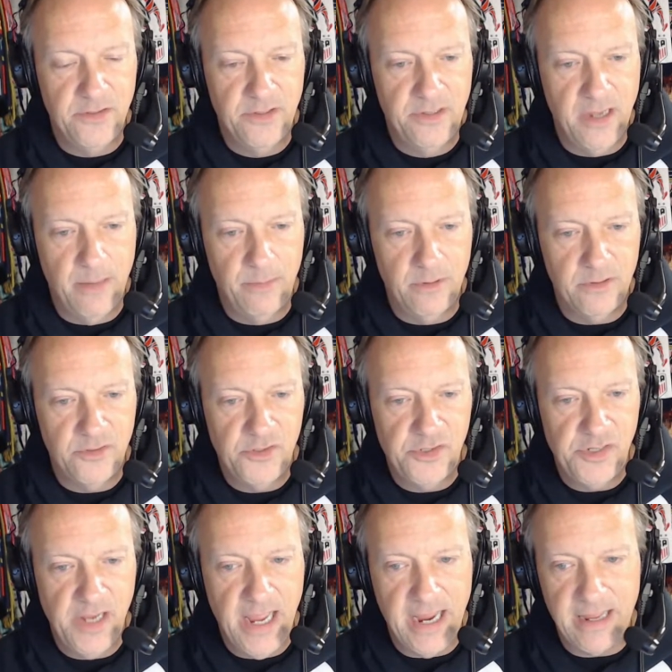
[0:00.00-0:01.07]
double
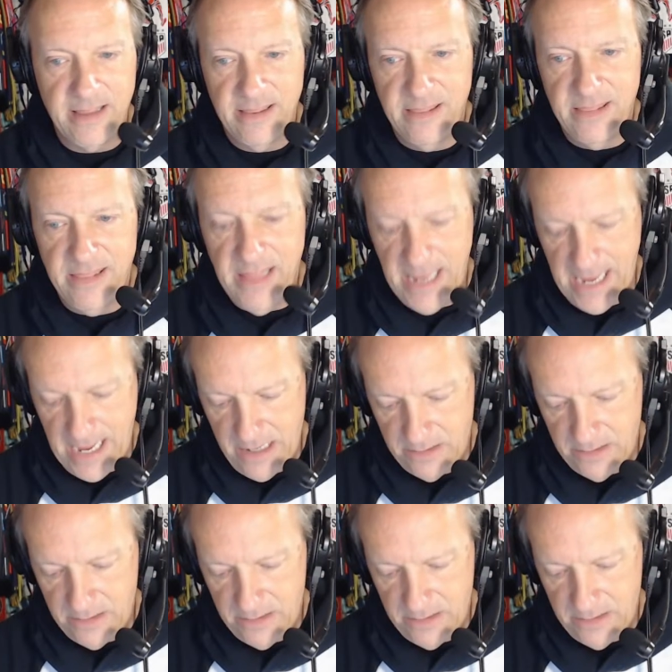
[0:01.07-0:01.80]
check that.